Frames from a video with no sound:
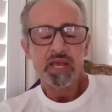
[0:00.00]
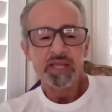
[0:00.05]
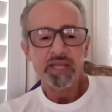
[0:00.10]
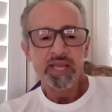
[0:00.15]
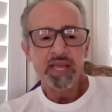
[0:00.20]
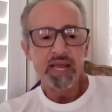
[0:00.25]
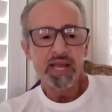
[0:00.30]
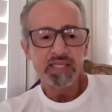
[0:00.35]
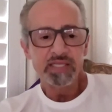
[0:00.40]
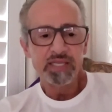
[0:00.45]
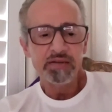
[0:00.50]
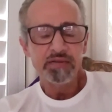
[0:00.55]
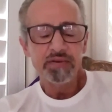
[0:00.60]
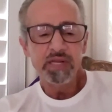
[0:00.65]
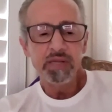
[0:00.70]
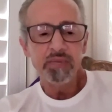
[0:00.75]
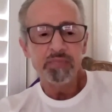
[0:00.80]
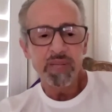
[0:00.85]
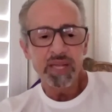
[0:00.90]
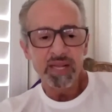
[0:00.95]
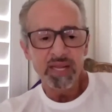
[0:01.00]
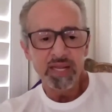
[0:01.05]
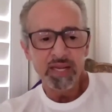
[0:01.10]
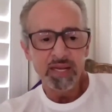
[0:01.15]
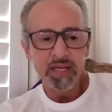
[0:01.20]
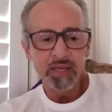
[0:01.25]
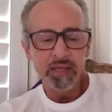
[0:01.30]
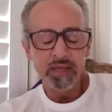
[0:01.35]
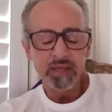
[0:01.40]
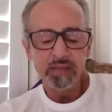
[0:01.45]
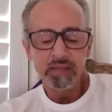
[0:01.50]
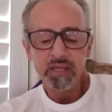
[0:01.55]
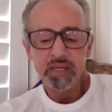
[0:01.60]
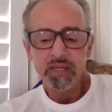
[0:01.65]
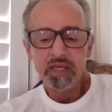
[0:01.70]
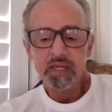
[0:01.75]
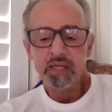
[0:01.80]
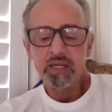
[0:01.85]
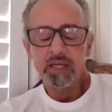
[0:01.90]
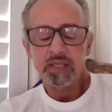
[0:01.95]
the activity being
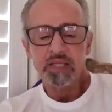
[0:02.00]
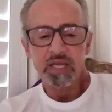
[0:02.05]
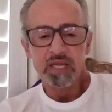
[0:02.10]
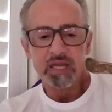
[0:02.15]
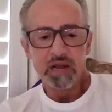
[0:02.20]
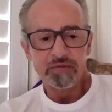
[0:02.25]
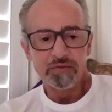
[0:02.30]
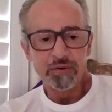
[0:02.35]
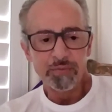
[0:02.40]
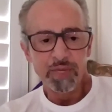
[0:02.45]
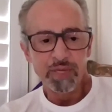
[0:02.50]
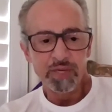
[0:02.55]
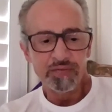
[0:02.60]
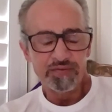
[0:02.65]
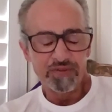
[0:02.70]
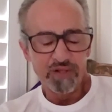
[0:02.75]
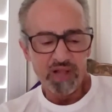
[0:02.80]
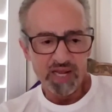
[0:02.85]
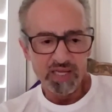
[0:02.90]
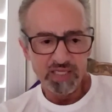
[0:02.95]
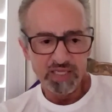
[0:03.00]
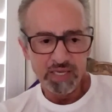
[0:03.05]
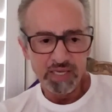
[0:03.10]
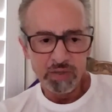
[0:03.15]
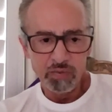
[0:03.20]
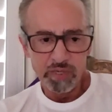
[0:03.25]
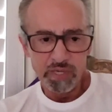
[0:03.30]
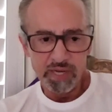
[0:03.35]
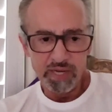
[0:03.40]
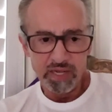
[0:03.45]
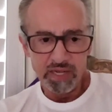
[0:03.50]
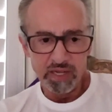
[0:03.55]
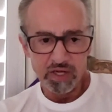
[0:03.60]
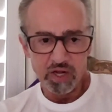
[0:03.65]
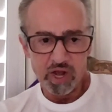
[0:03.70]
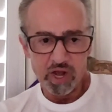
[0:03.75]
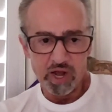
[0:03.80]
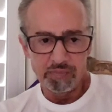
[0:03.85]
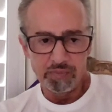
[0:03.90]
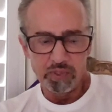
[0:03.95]
the government flies in with
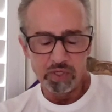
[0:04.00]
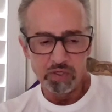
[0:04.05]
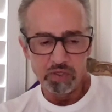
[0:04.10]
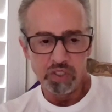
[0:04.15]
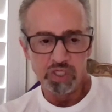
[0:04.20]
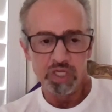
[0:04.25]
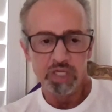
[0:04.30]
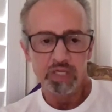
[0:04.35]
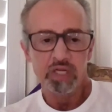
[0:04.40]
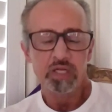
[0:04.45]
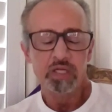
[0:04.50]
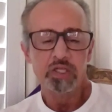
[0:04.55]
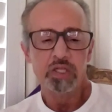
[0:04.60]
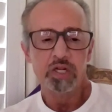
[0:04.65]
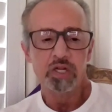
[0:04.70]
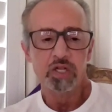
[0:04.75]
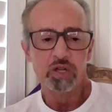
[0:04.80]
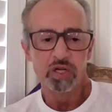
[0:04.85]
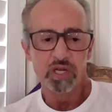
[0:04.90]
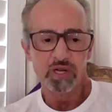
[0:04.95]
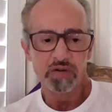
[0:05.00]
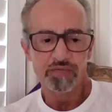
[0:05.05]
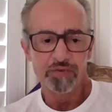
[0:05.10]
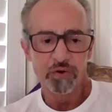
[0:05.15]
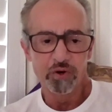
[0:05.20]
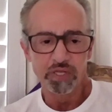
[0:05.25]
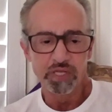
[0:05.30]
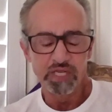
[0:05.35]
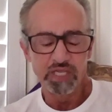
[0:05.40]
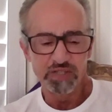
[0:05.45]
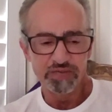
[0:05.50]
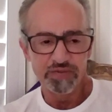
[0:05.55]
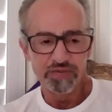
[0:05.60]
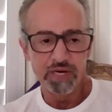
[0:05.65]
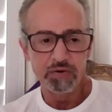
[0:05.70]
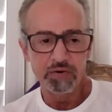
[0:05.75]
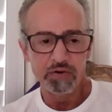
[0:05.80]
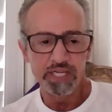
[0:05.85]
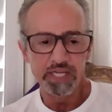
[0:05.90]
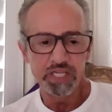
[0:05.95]
helicopters. They're looking for these
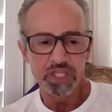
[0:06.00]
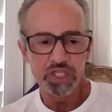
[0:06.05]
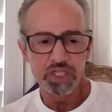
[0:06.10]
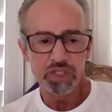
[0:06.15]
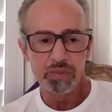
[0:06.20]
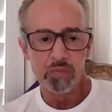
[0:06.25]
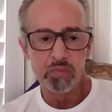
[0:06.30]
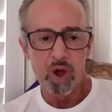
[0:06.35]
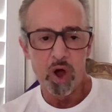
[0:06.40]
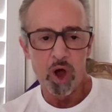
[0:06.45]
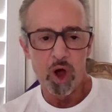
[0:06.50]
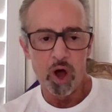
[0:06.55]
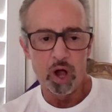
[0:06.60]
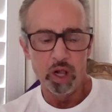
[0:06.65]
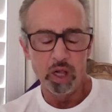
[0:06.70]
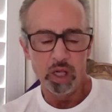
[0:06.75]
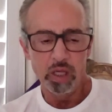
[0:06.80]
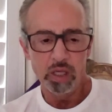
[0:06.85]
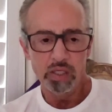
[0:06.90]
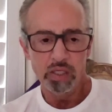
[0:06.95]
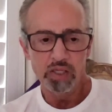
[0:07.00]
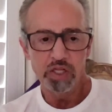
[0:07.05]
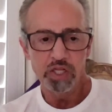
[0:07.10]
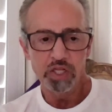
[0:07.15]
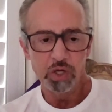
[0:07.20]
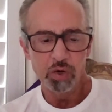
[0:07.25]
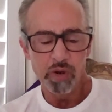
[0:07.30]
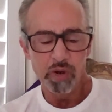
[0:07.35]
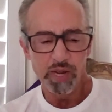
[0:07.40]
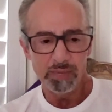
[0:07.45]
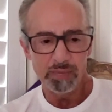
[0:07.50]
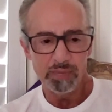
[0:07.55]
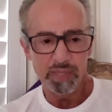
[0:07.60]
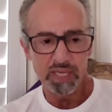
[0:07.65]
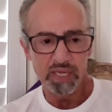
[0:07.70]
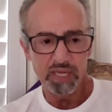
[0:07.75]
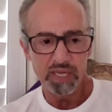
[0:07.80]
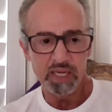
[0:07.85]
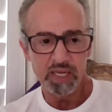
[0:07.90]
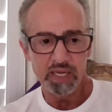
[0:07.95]
very small
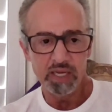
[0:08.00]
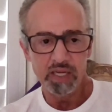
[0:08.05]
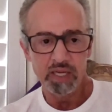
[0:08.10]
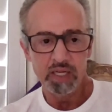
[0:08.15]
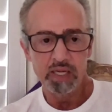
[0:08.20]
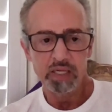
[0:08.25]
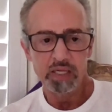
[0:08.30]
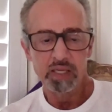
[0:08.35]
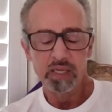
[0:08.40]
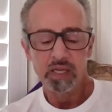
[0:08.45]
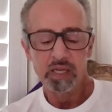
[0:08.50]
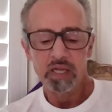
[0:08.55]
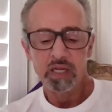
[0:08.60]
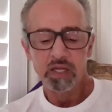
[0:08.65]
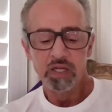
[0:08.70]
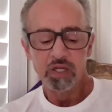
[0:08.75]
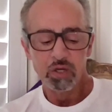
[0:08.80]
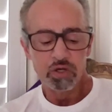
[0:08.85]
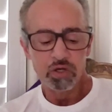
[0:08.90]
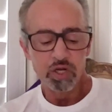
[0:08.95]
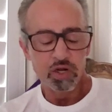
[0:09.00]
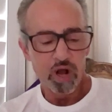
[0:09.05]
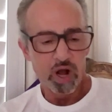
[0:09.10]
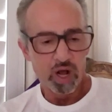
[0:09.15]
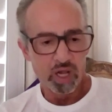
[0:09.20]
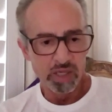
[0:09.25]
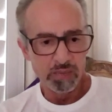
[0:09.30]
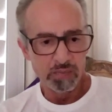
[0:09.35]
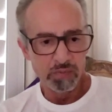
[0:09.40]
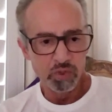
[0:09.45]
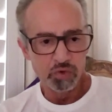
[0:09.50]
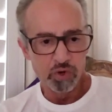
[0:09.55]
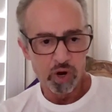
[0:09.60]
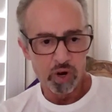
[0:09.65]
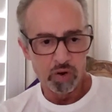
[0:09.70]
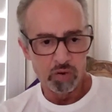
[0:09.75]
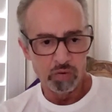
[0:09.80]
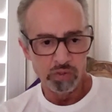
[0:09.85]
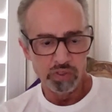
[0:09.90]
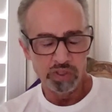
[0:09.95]
UAP. You could call them
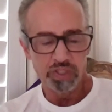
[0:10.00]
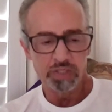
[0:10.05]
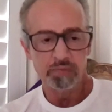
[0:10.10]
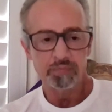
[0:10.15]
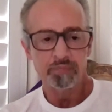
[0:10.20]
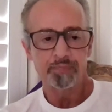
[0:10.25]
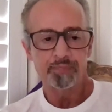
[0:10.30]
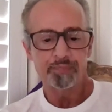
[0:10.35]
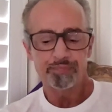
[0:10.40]
drones.